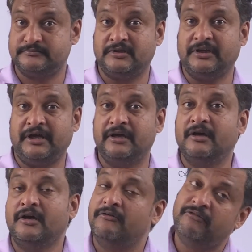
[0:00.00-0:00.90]
Okay,
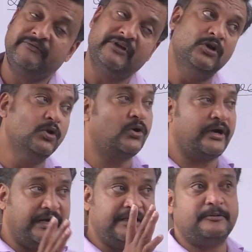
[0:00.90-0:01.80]
when we look
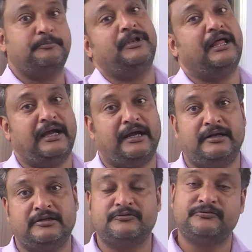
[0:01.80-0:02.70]
at a
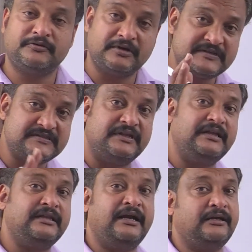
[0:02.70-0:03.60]
plant, the first
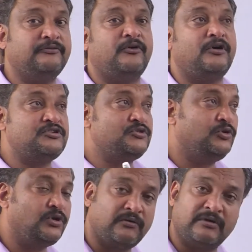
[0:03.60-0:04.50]
thing that falls
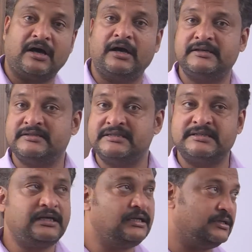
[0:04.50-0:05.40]
onto our eyes is
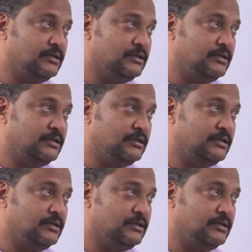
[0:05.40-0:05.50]
the